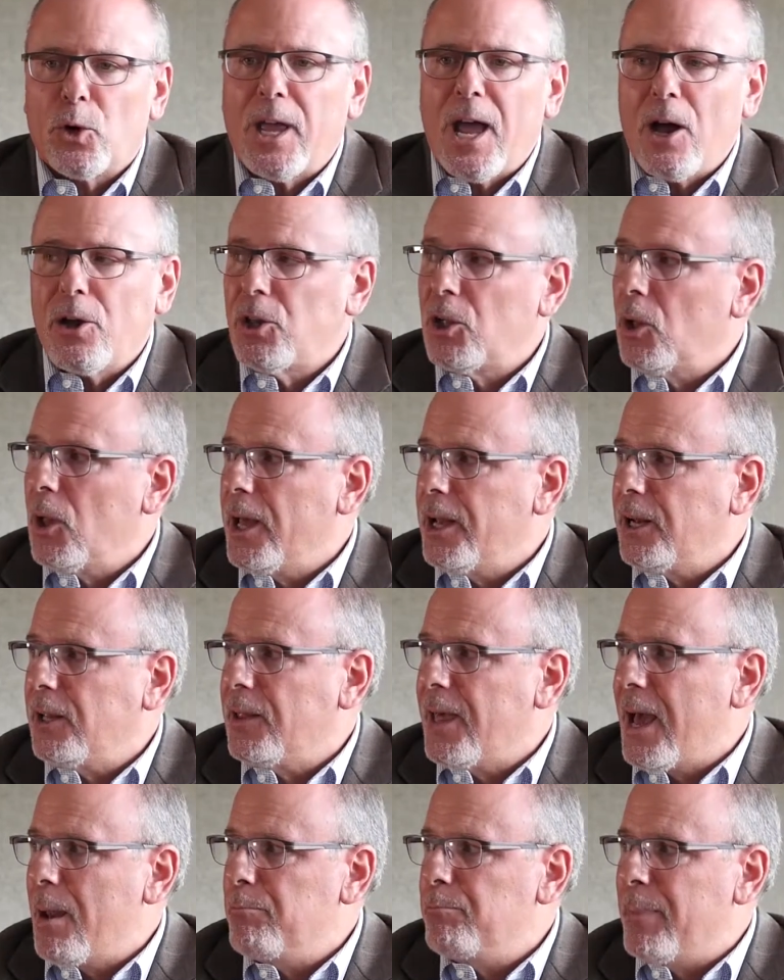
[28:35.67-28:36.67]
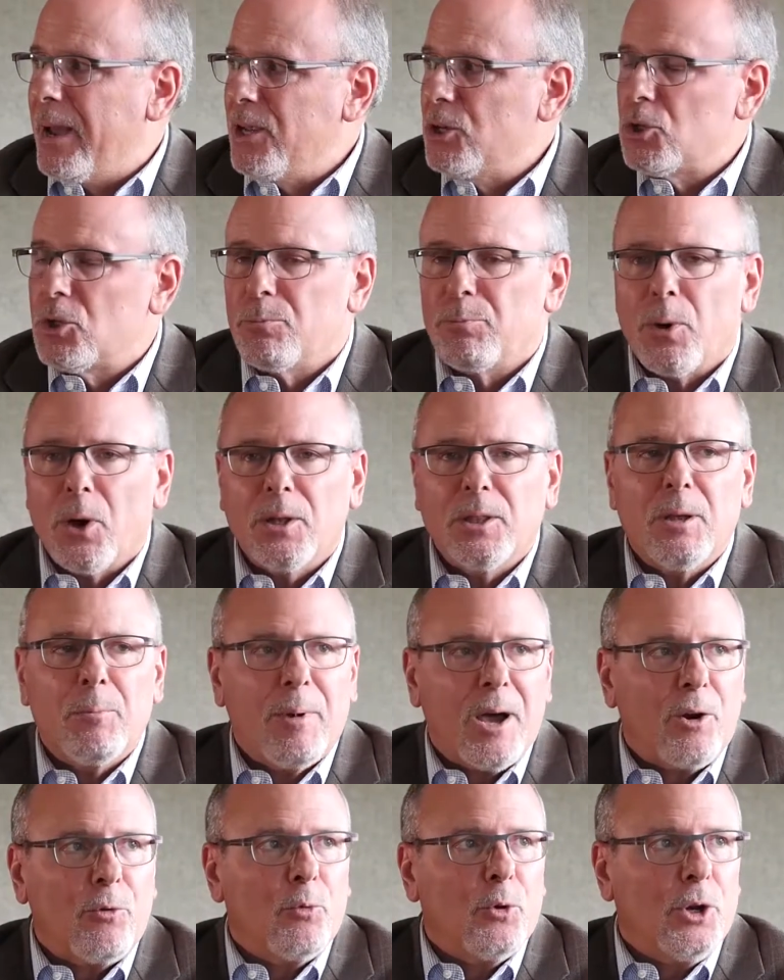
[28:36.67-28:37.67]
for calculating that based
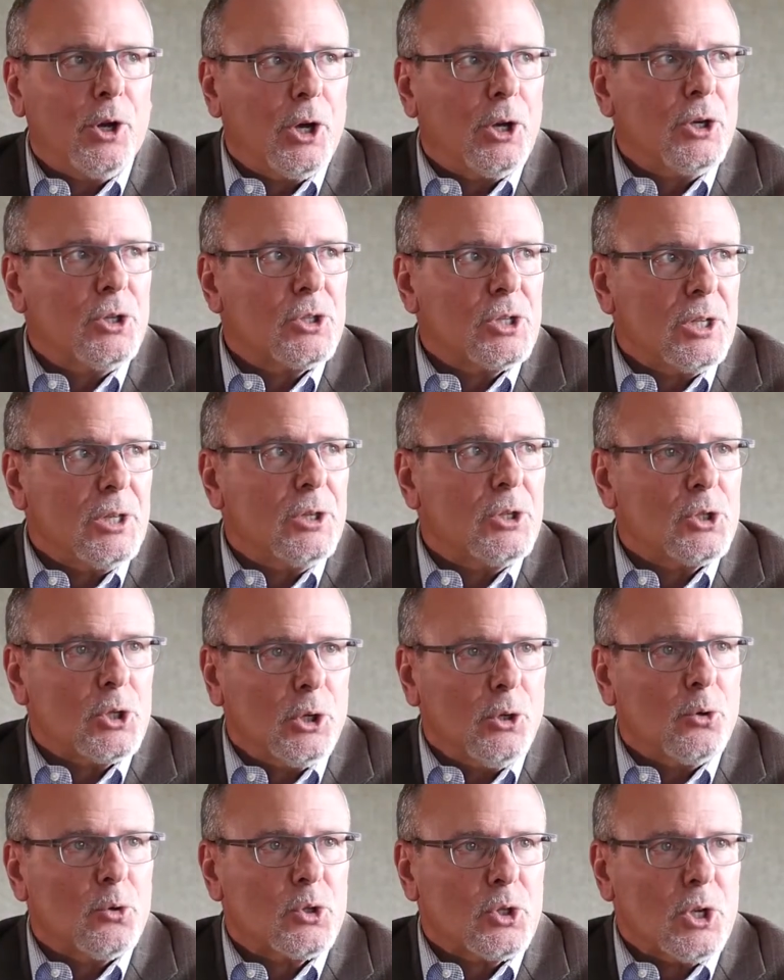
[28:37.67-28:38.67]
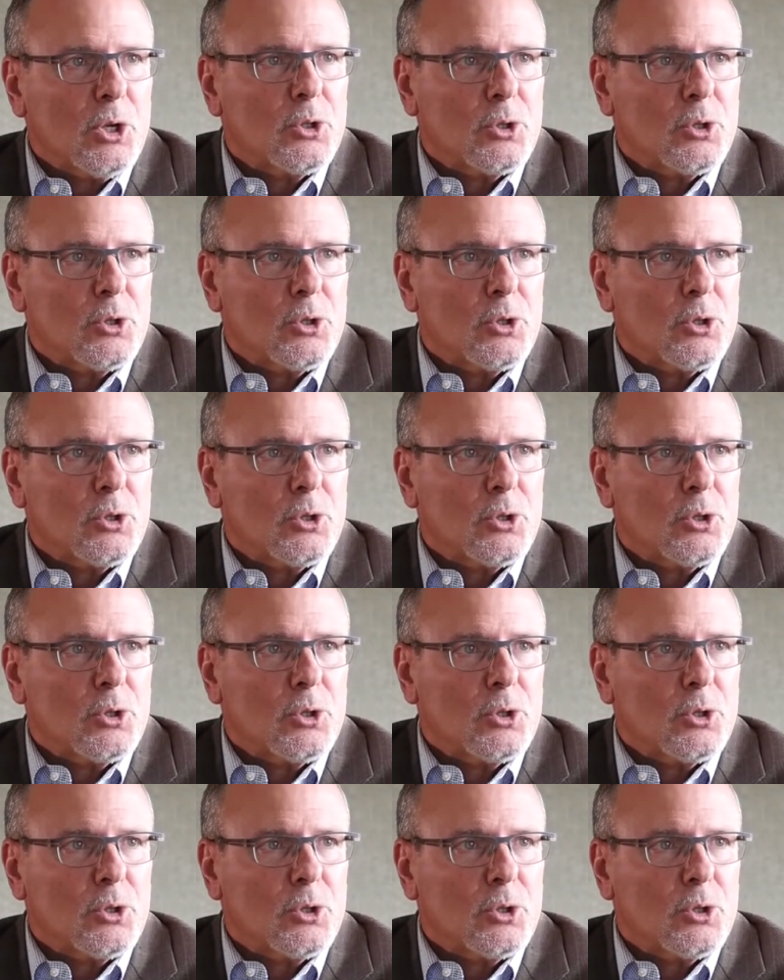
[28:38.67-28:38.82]
upon the amount of redundancy that's in your